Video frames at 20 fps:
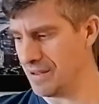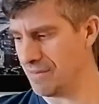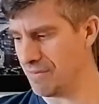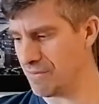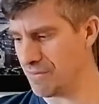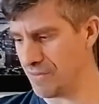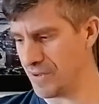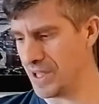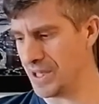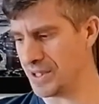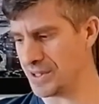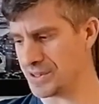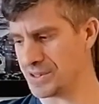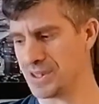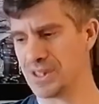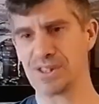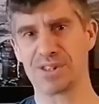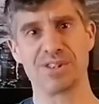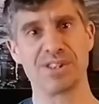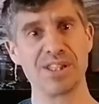In fairness,
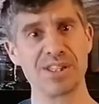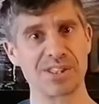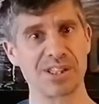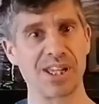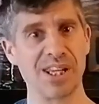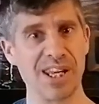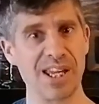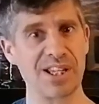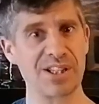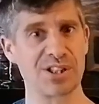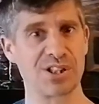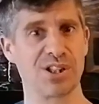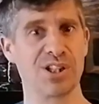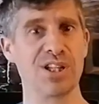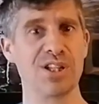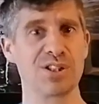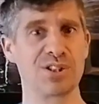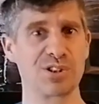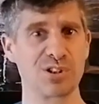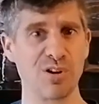this disconnection
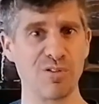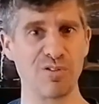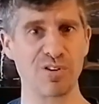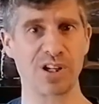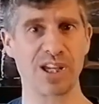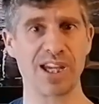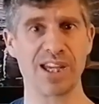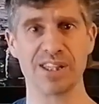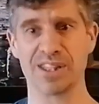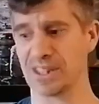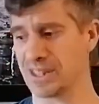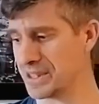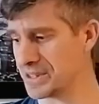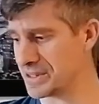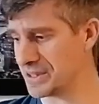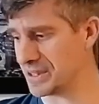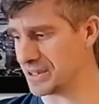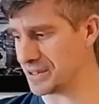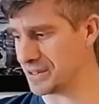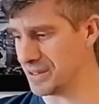is suffocating,
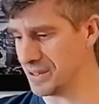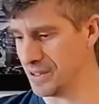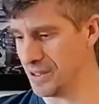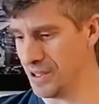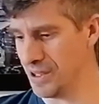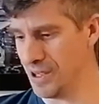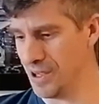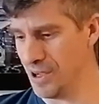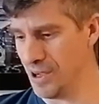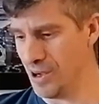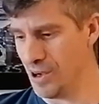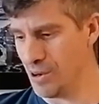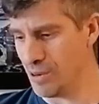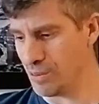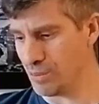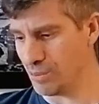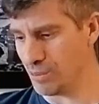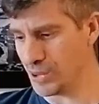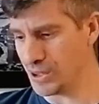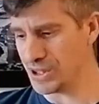isn't it?
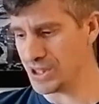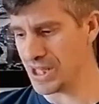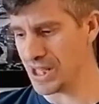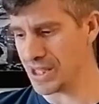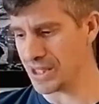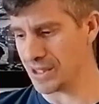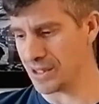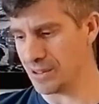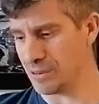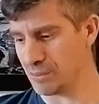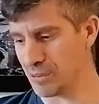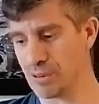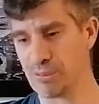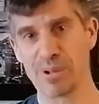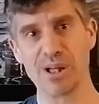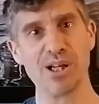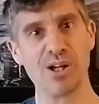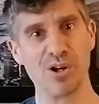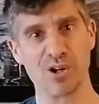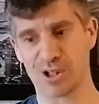One day we
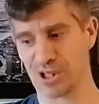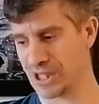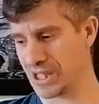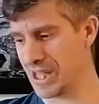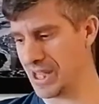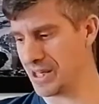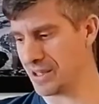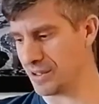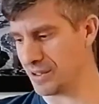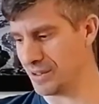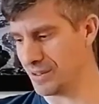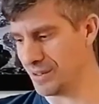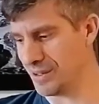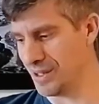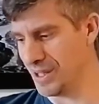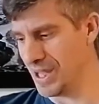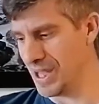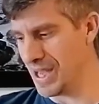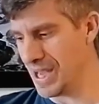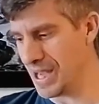will hug again
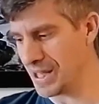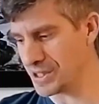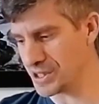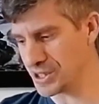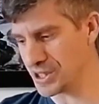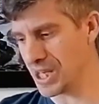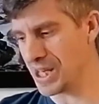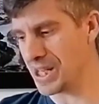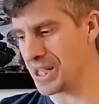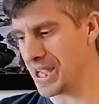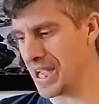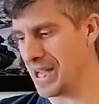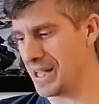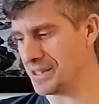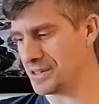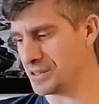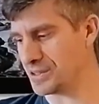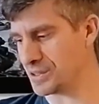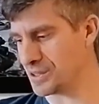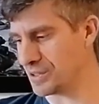and shake
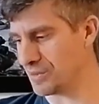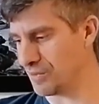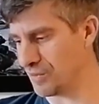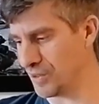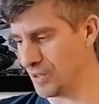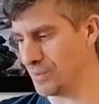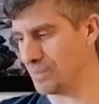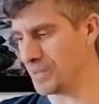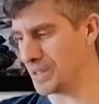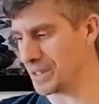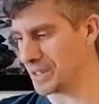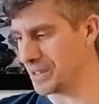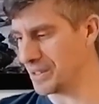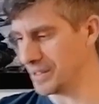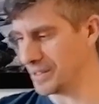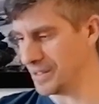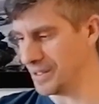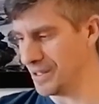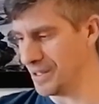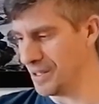hands firmly.
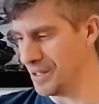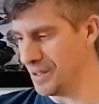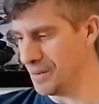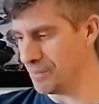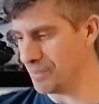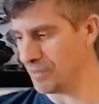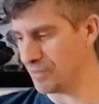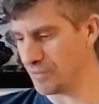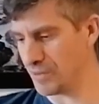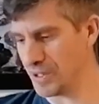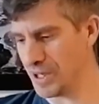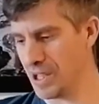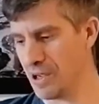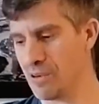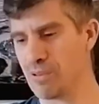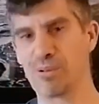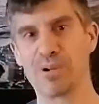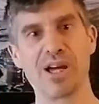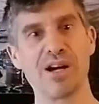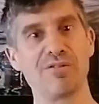Mm-hmm. But for
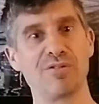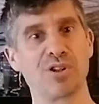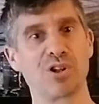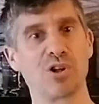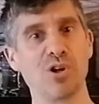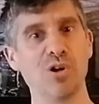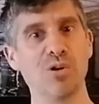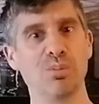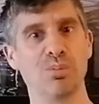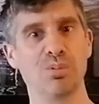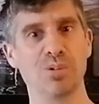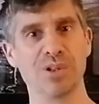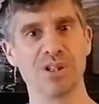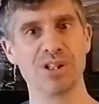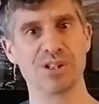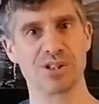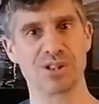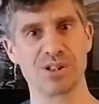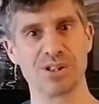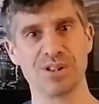now, we have to cope with
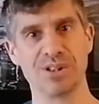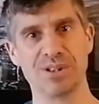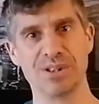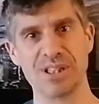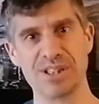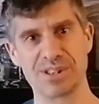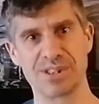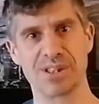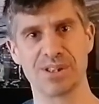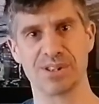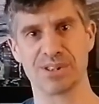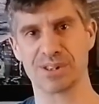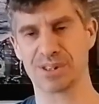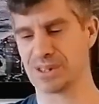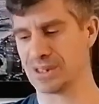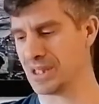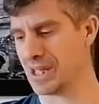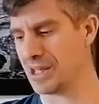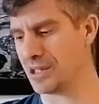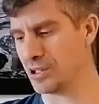this distance
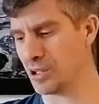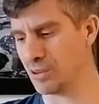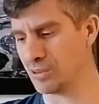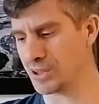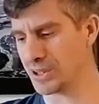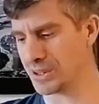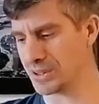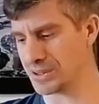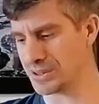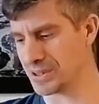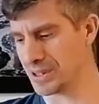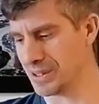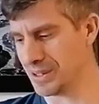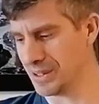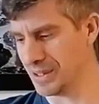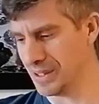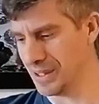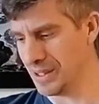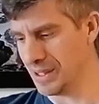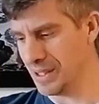and loneliness.
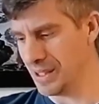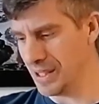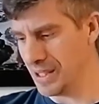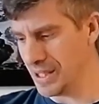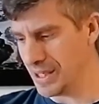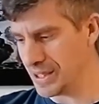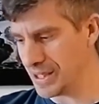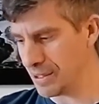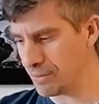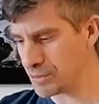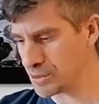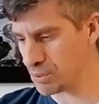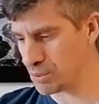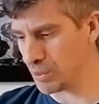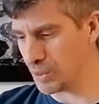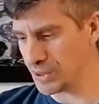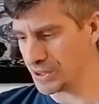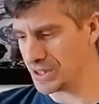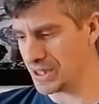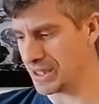Now, it's
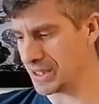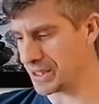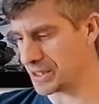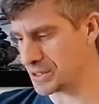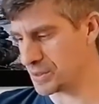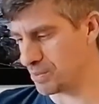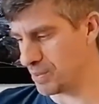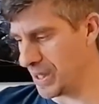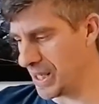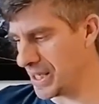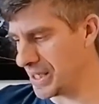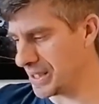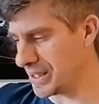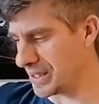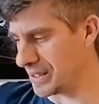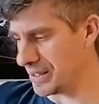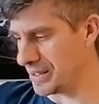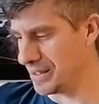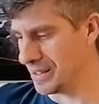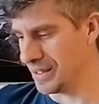one thing
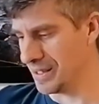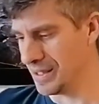explaining